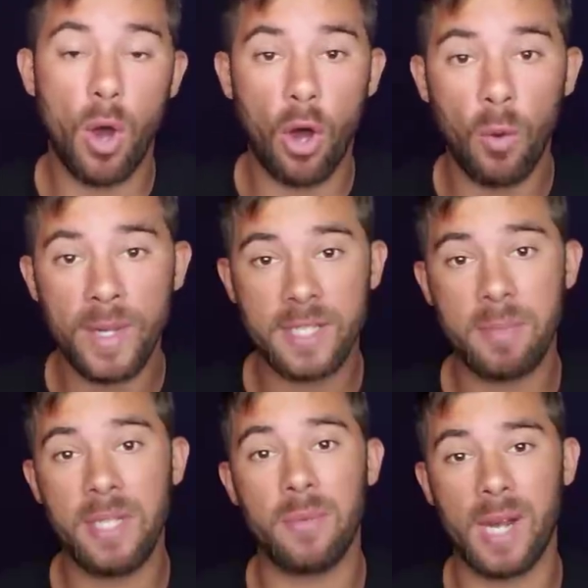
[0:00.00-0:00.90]
always
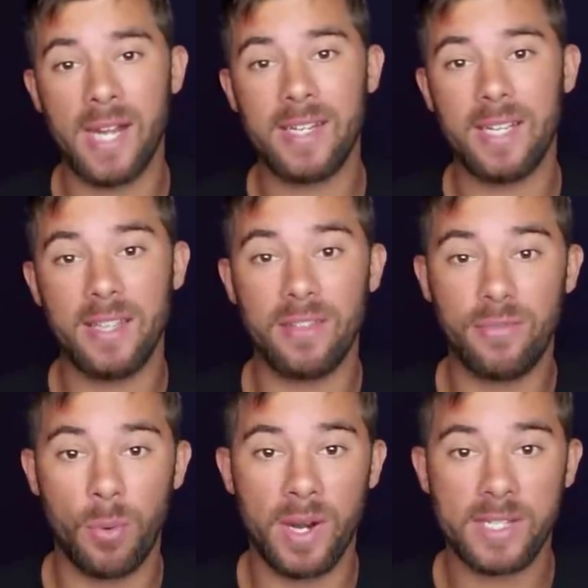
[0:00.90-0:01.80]
be right in the
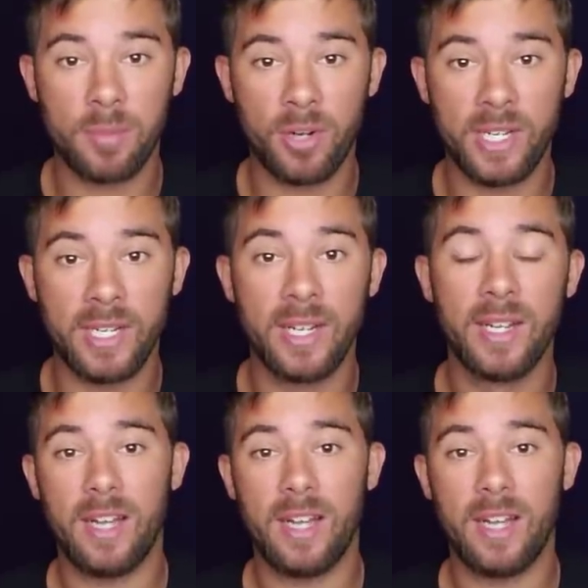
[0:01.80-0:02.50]
Forex market.